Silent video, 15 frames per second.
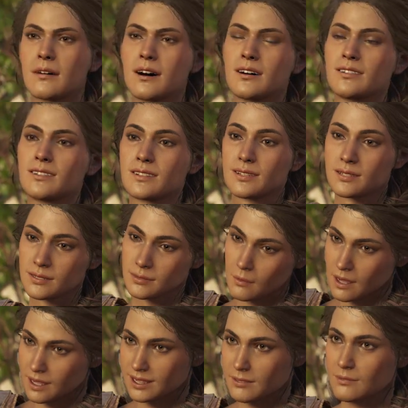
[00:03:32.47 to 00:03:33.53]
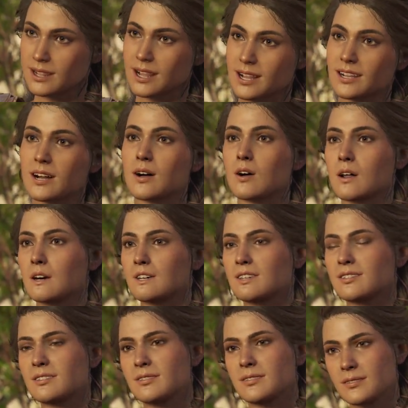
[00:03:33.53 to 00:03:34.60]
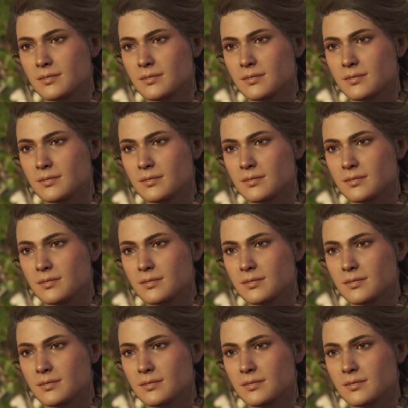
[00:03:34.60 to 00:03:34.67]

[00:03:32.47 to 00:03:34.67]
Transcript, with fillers: Fine, but I'm taking a horse.